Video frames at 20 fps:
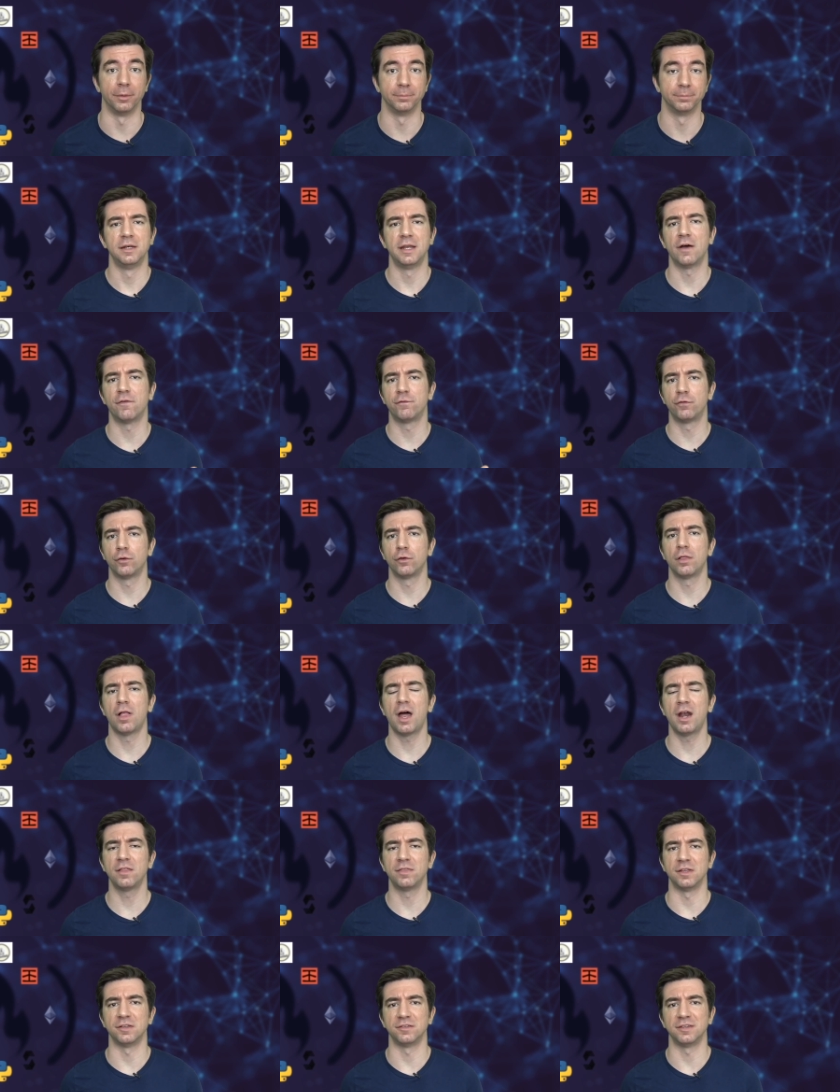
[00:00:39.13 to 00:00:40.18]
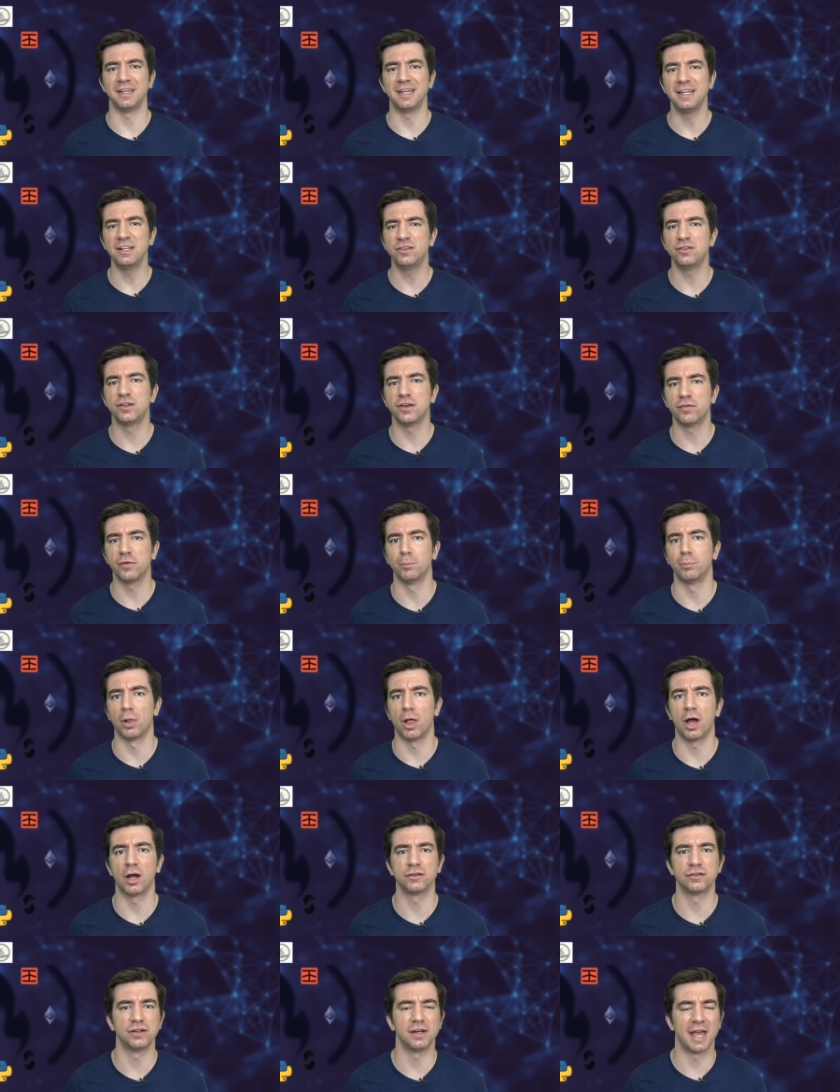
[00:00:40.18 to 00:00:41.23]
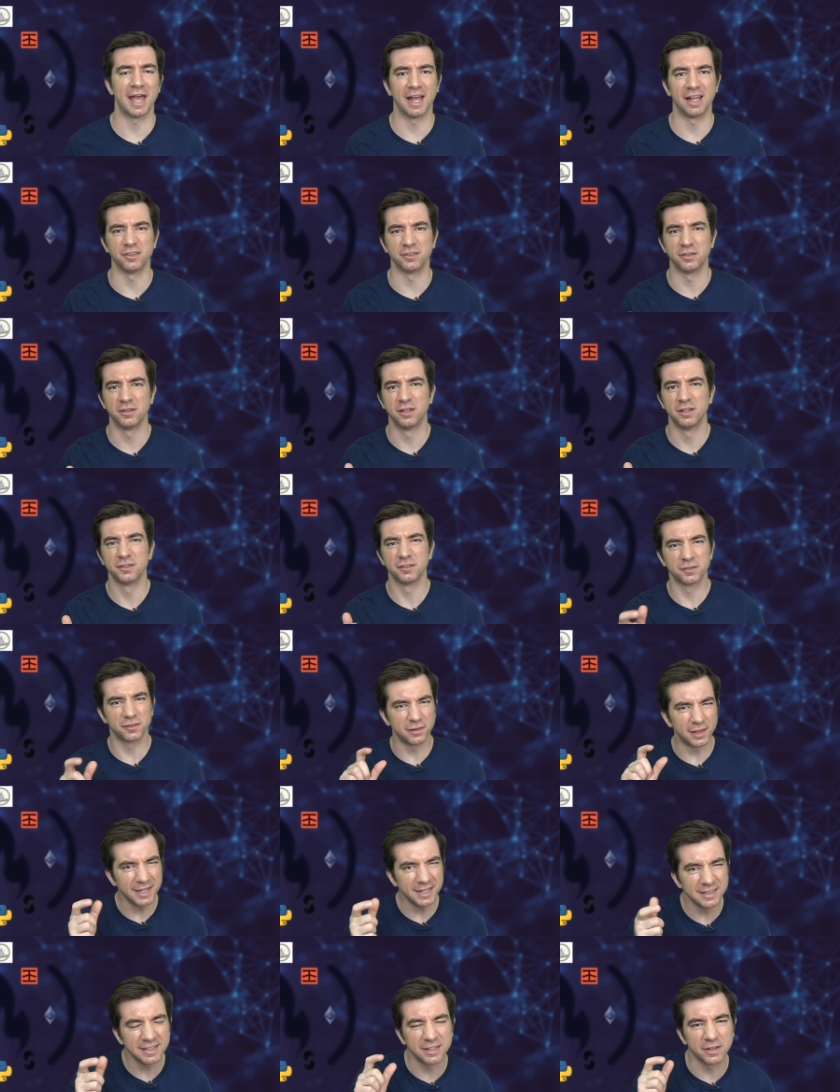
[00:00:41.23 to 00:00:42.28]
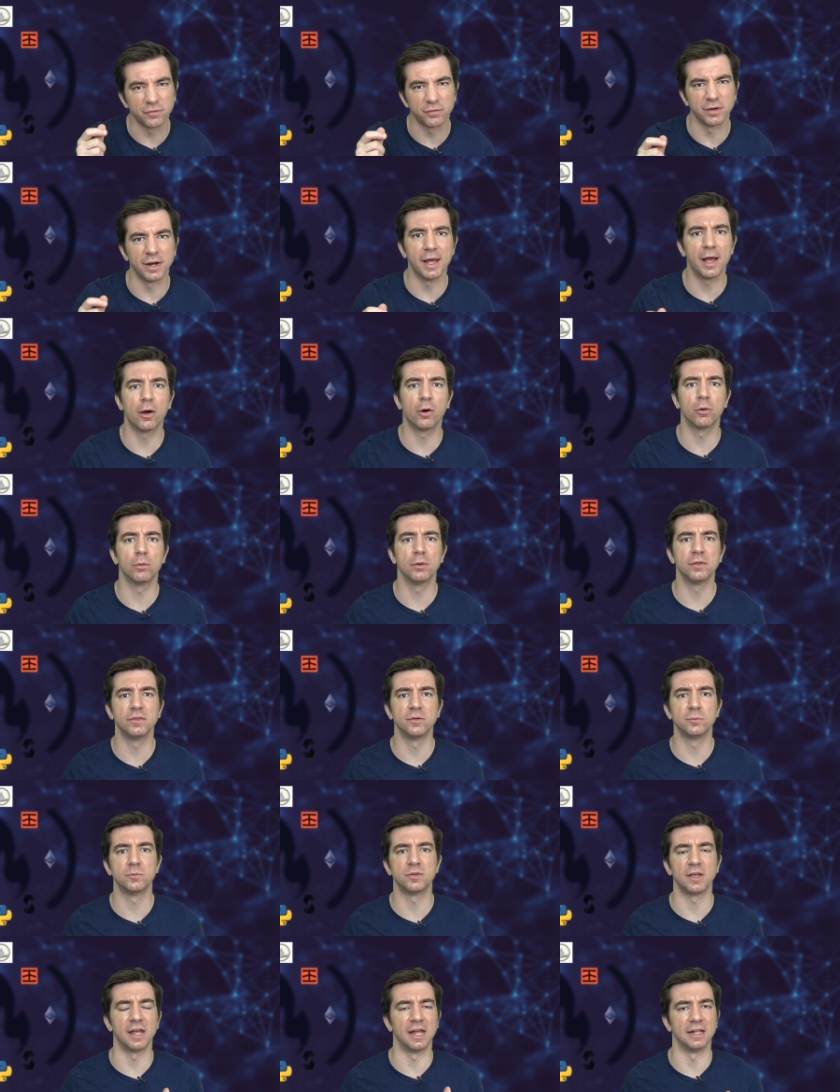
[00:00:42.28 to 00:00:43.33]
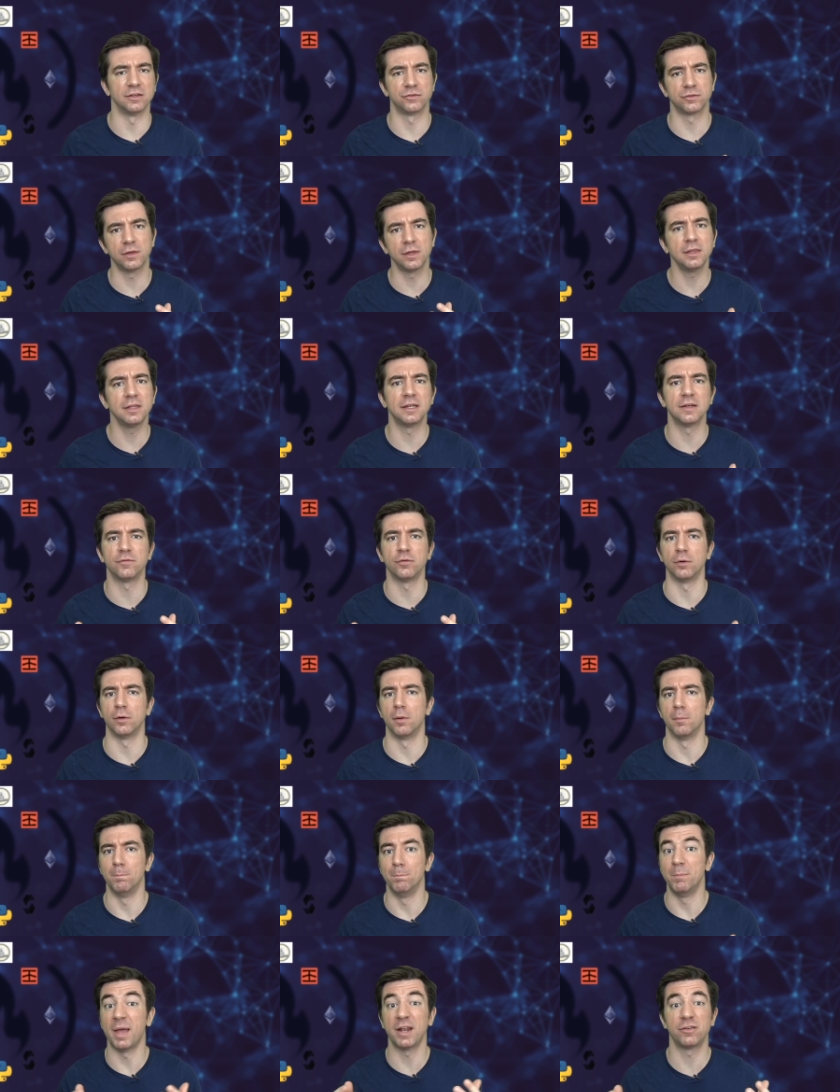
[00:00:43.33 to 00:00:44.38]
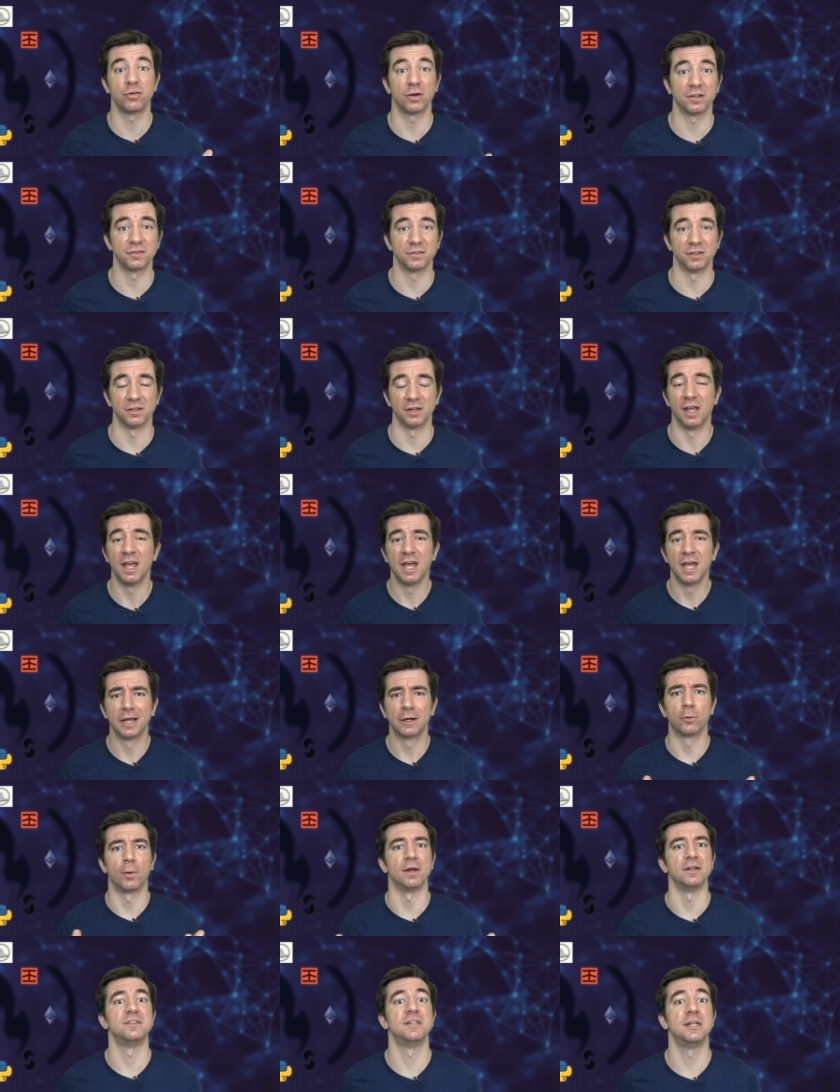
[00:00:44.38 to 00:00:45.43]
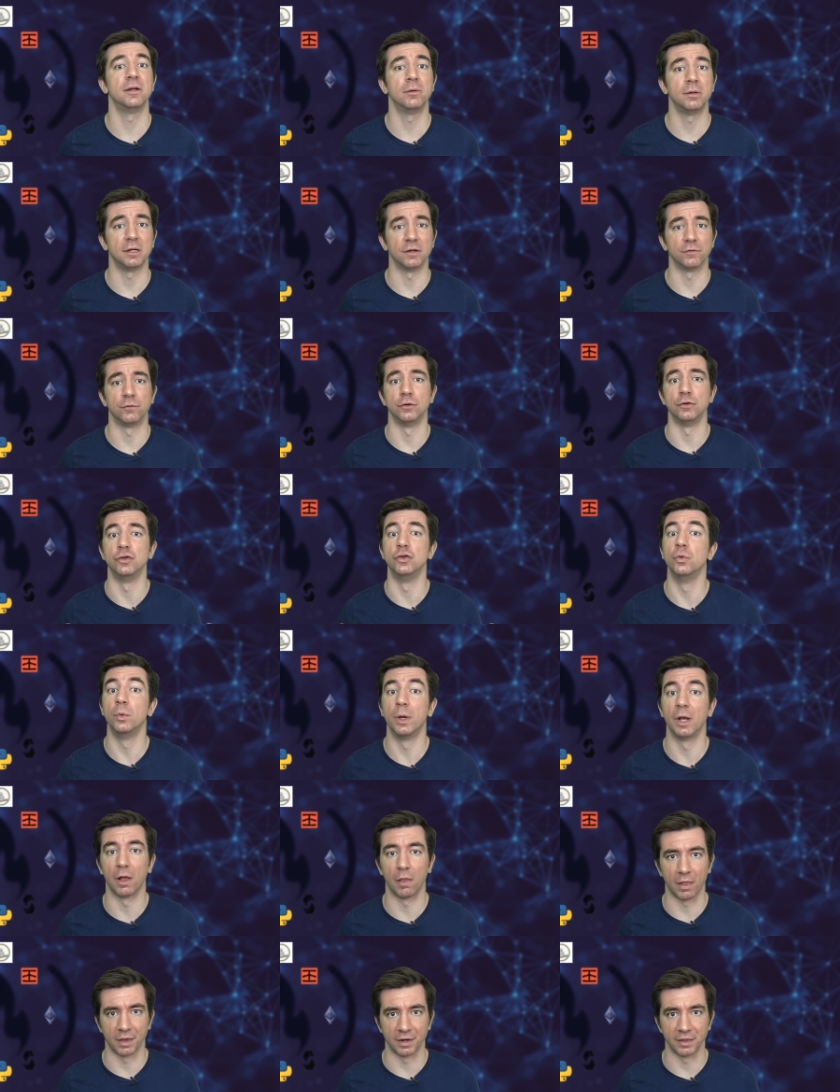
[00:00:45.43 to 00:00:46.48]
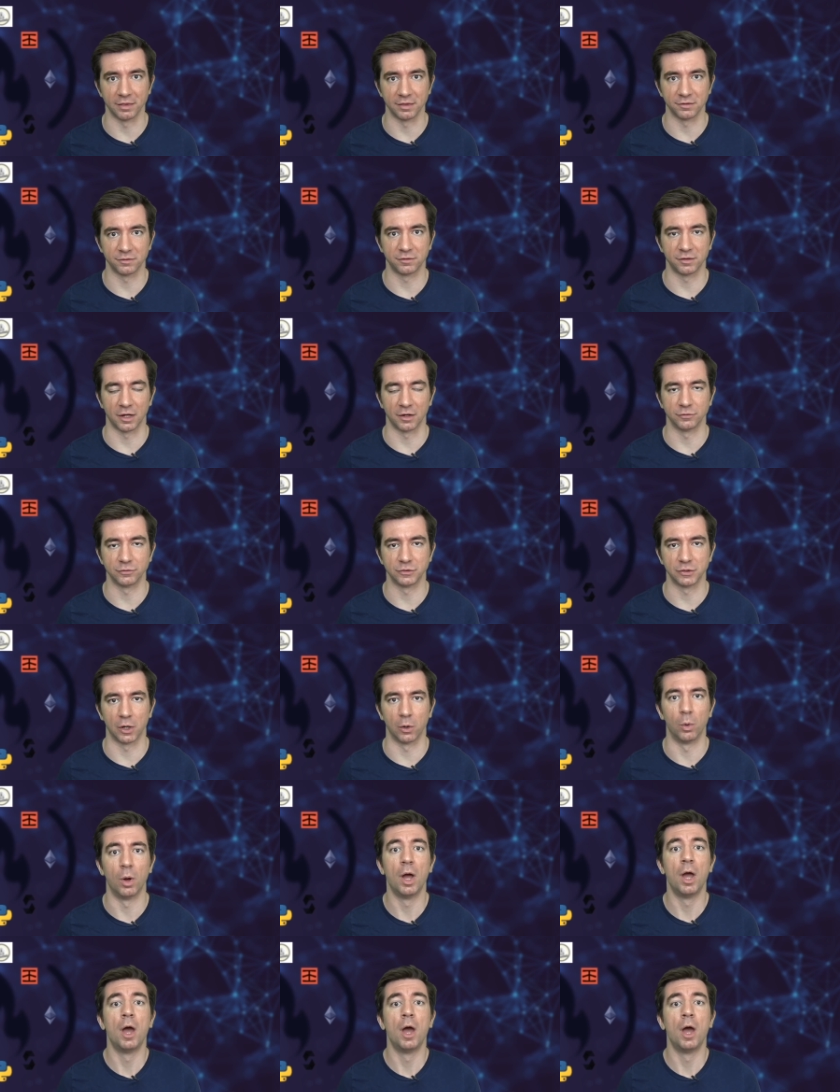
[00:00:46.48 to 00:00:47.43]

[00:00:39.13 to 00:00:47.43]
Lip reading: Now, for a lot of this, each different blockchain has slightly different algorithms and slightly different metrics and criteria for doing a lot of this stuff. So